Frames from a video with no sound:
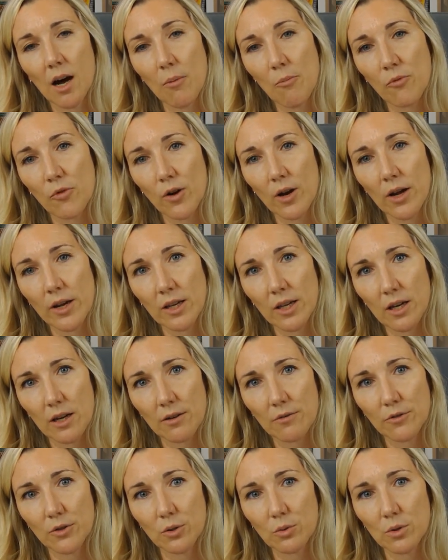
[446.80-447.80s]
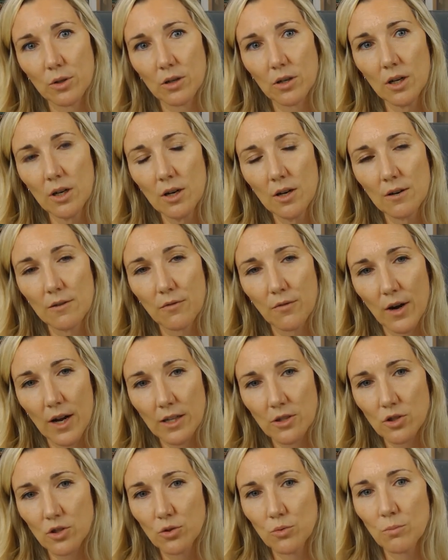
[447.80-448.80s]
for any of your
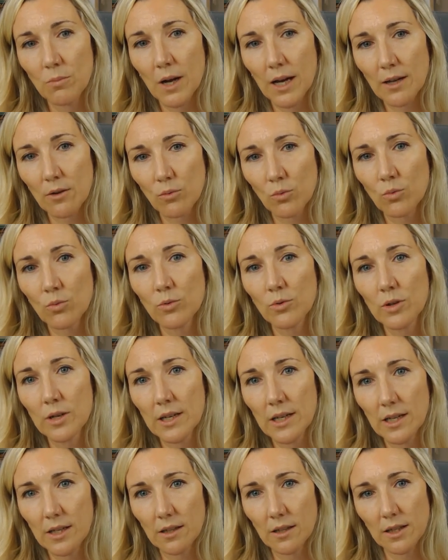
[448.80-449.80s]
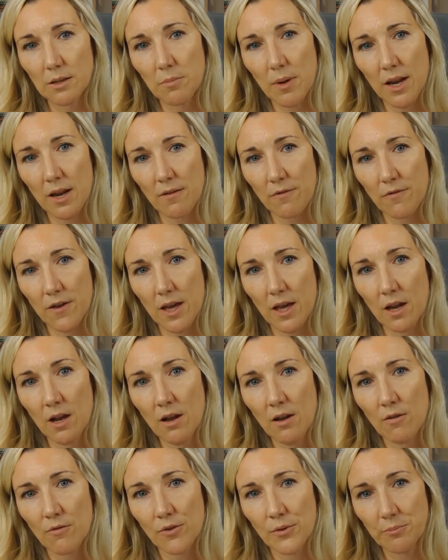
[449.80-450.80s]
friends who might really benefit
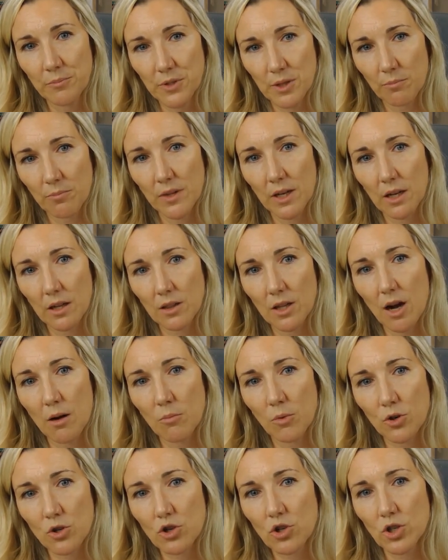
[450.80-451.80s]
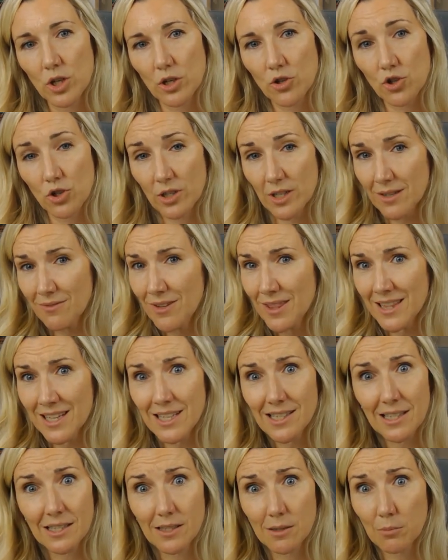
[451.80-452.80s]
from something a lot more structured. Even
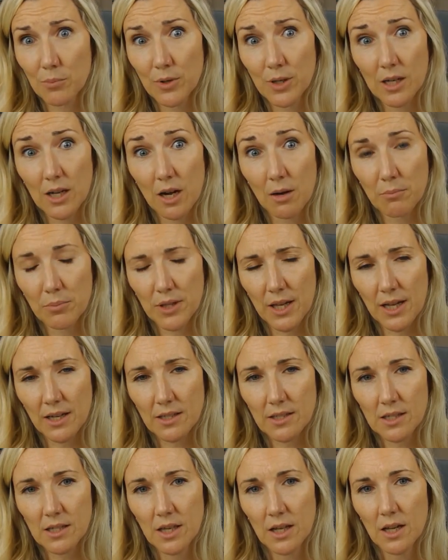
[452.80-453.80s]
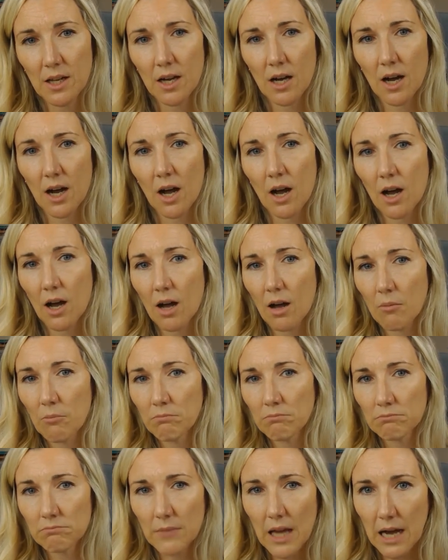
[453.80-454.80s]
this is a pretty complex
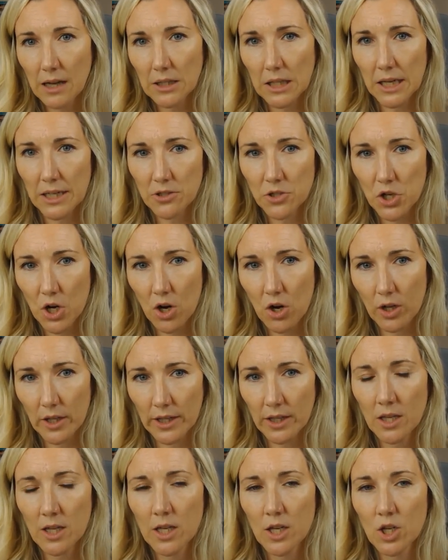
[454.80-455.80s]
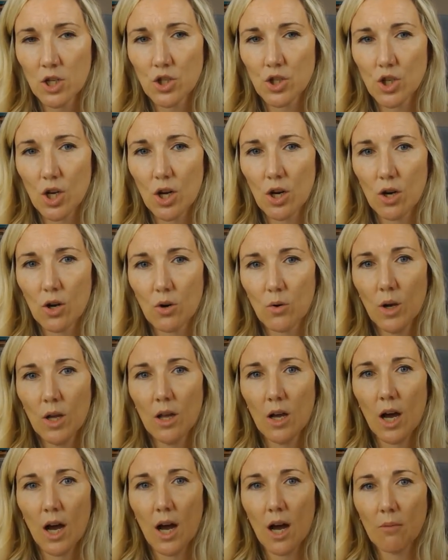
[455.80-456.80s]
outline drawing. So
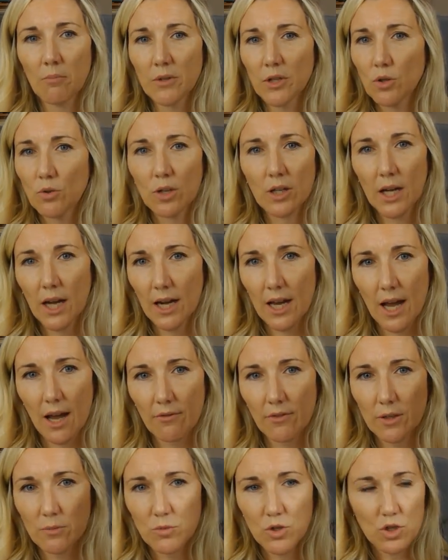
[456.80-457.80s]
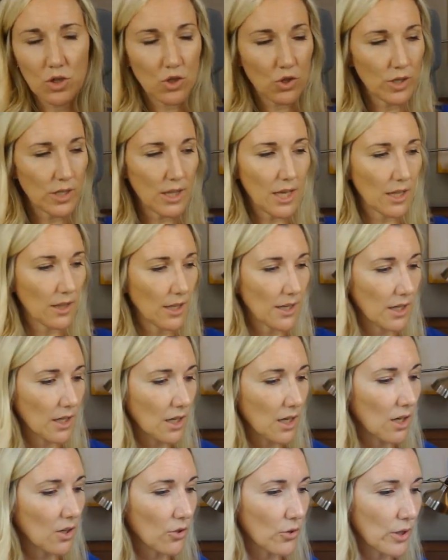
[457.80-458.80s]
you can kind of have them just treat that like a
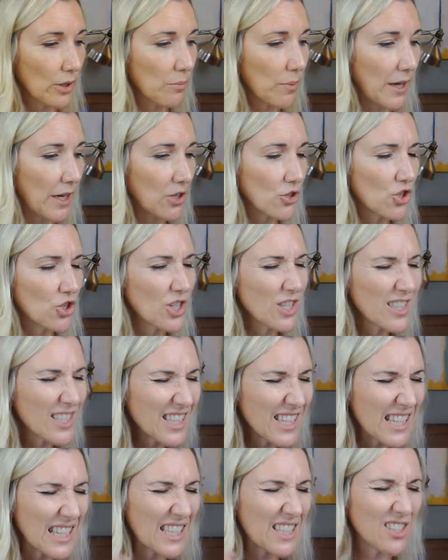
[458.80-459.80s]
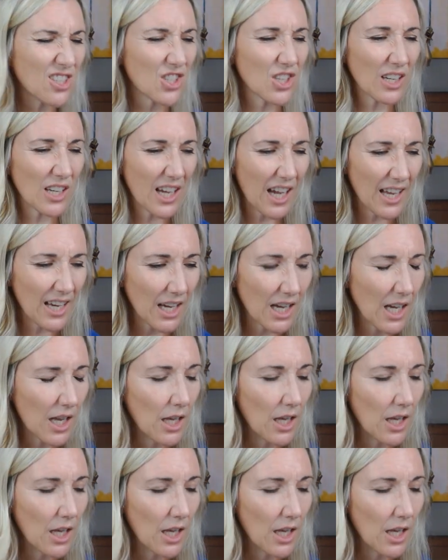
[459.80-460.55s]
coloring page, just to kind of,